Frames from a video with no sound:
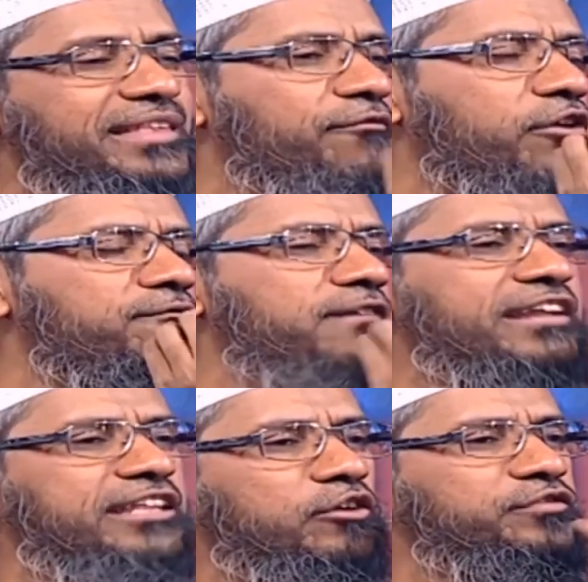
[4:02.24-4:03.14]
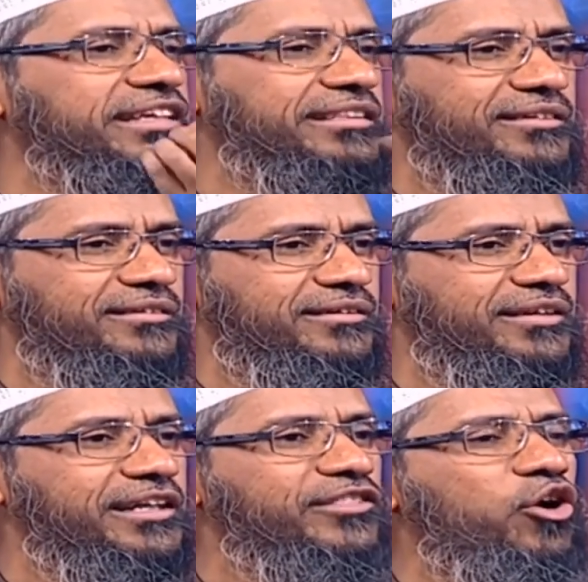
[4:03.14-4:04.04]
they have got flat set of teeth.
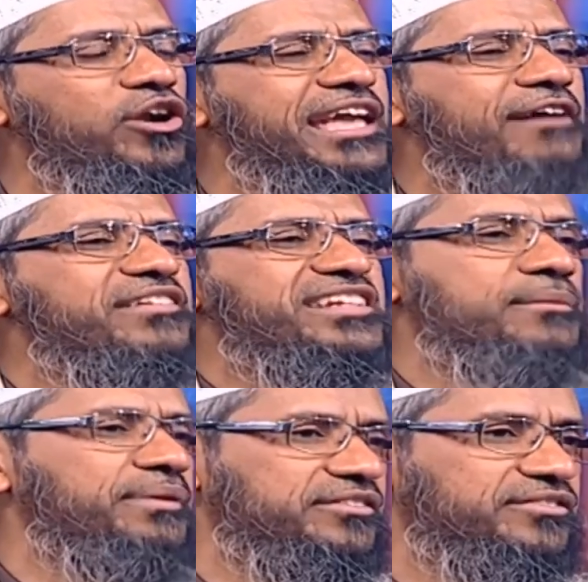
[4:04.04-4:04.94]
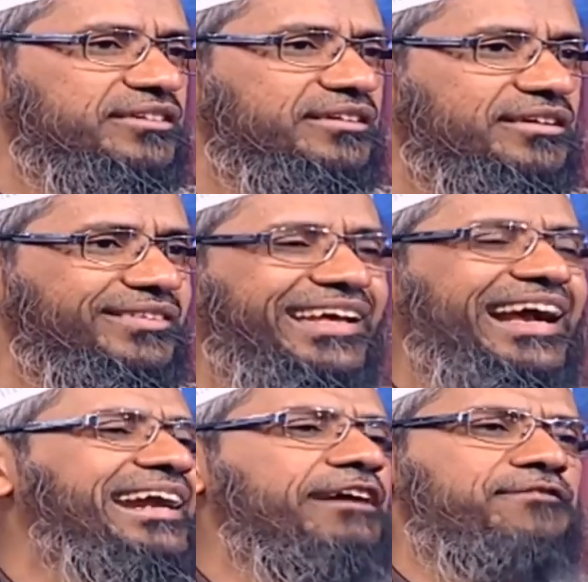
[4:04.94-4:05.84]
They only have vegetables. They
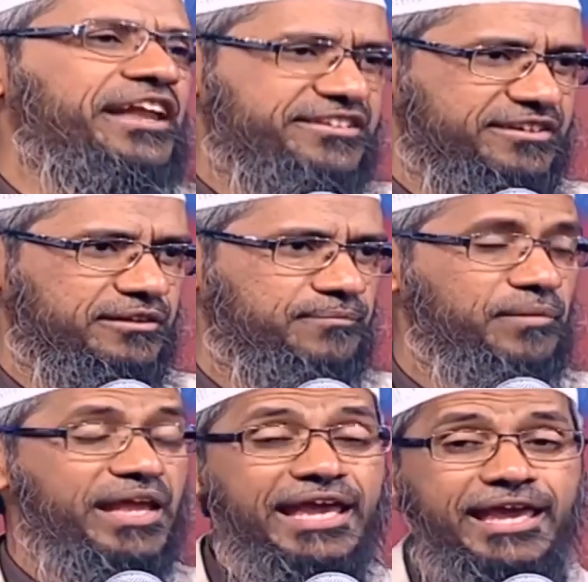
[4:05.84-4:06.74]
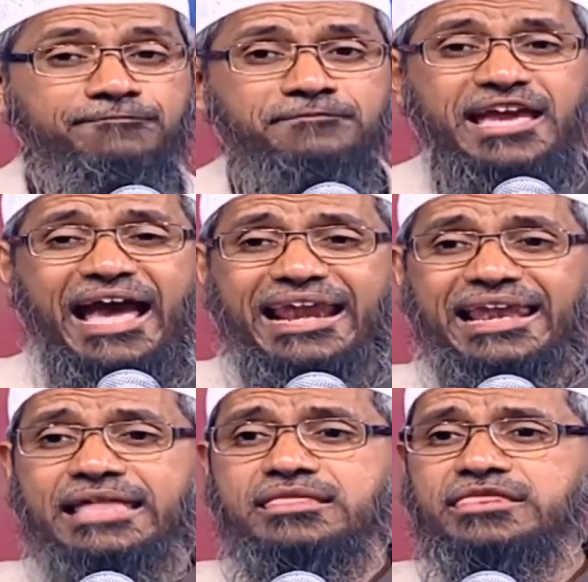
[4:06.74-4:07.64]
can't have flesh. If we
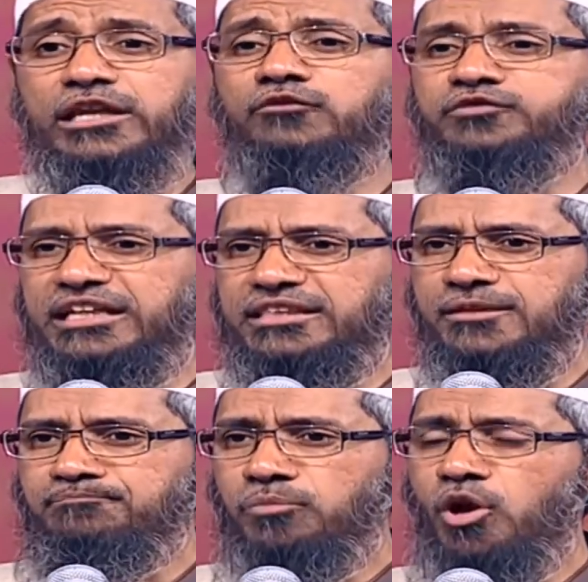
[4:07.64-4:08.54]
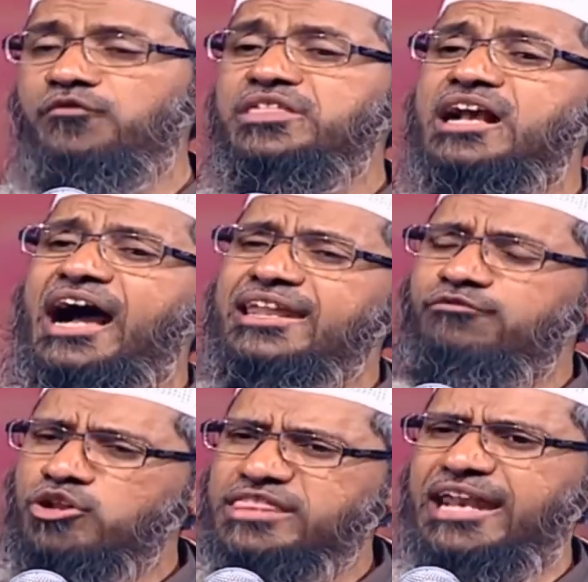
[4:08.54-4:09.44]
analyze the set of teeth of the
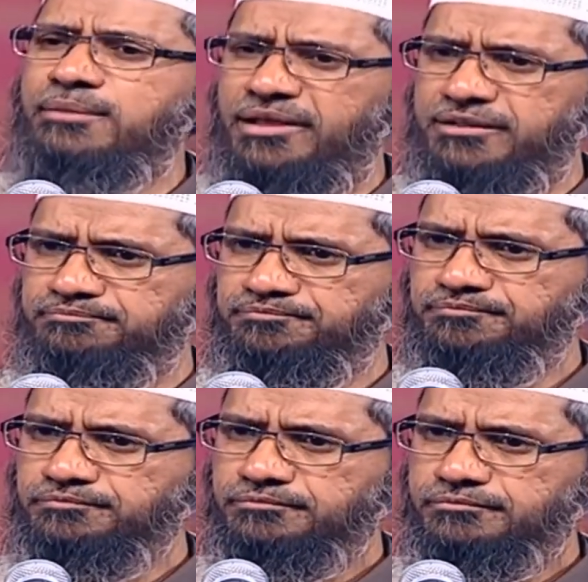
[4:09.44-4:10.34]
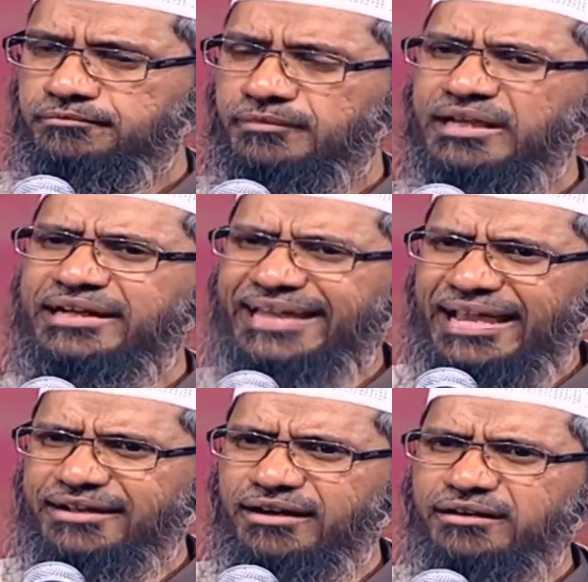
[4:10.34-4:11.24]
carnivorous animal,
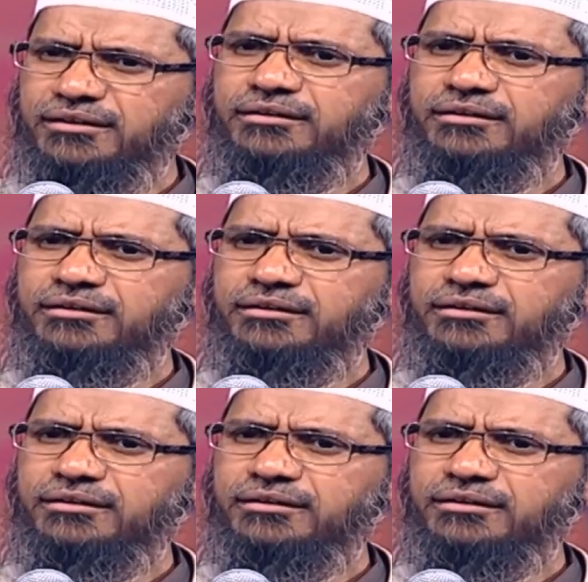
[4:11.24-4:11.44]
tiger,